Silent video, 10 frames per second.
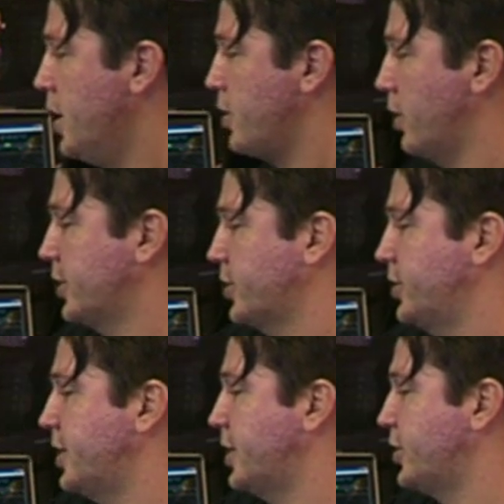You also
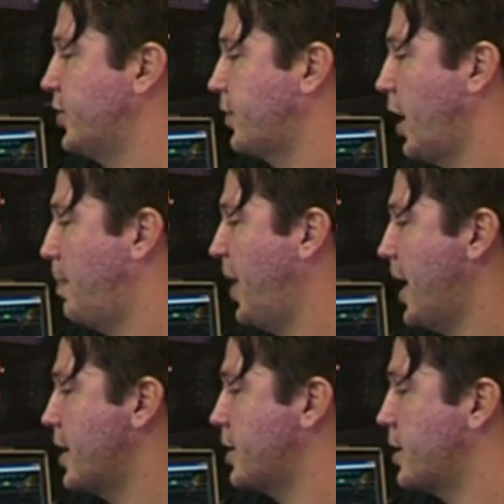see that you've got
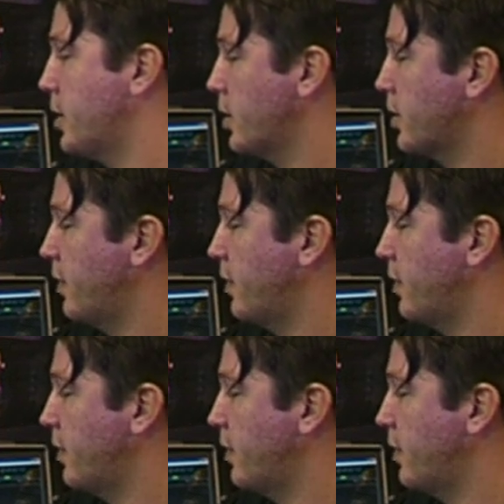panning here.